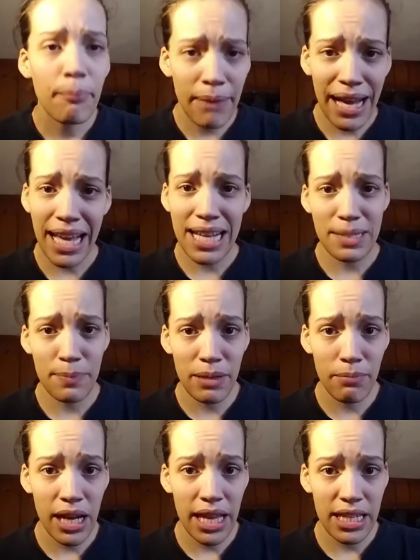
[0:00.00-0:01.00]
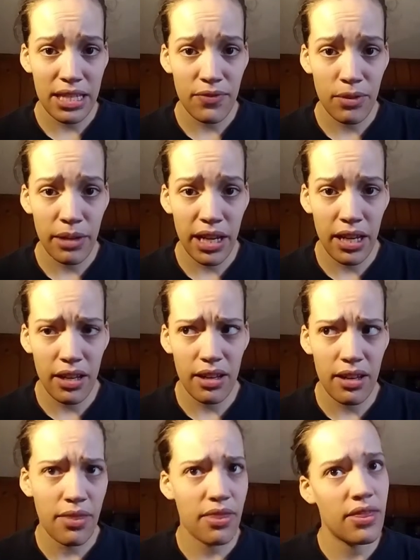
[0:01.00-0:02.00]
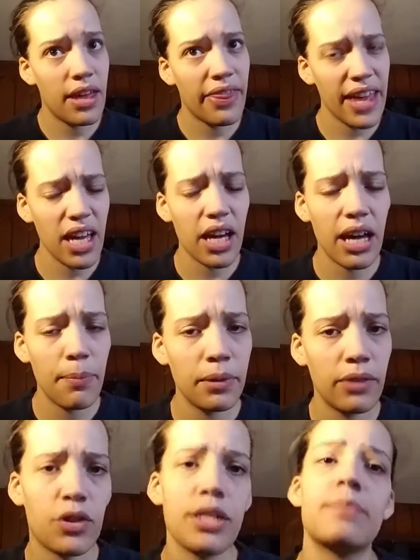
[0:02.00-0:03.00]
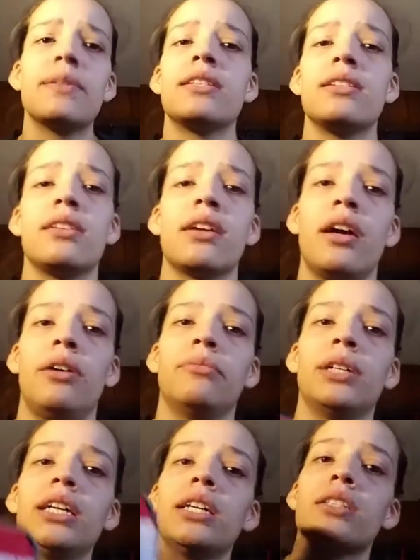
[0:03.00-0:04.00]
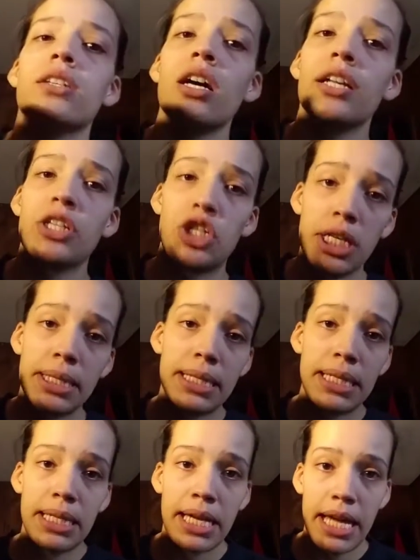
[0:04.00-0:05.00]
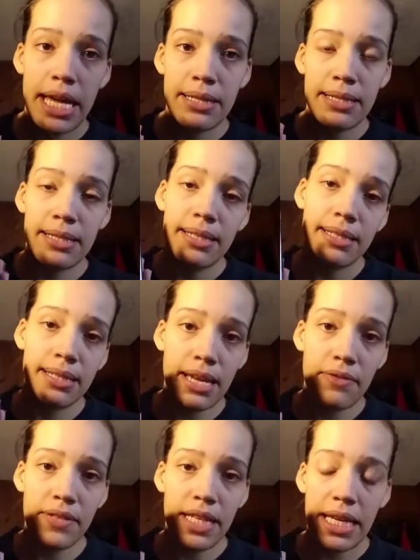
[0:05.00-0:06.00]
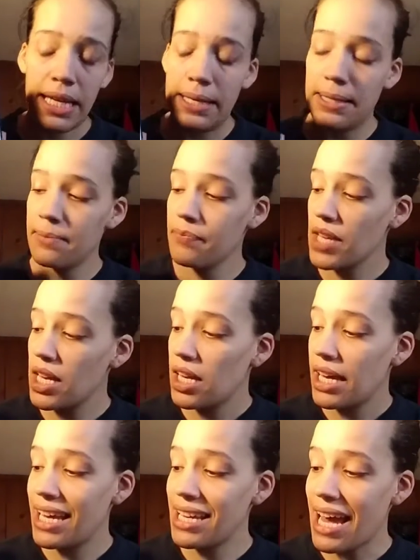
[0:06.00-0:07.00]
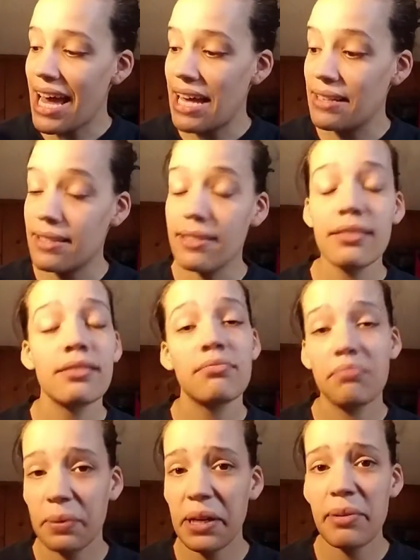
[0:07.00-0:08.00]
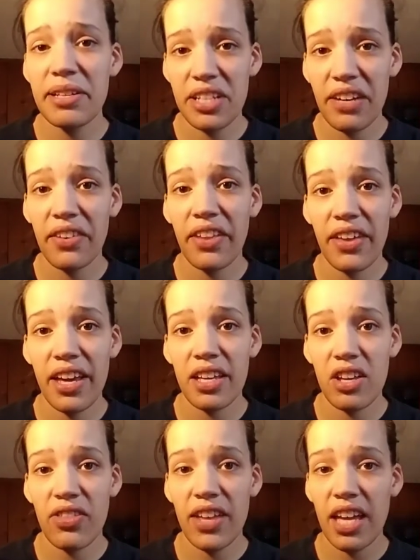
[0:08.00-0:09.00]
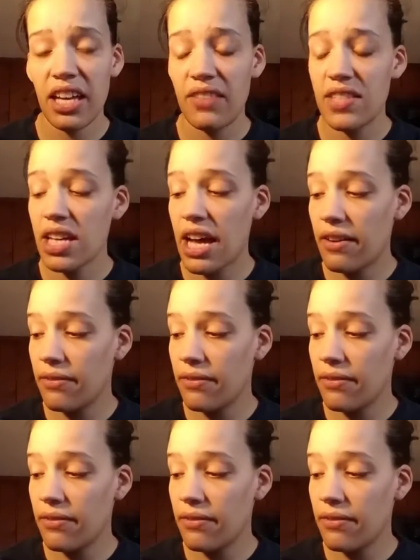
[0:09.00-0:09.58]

My husband bought this for me, I think a couple of Christmases ago. It's called a just-in-case safety kit. It has pretty much everything you think of.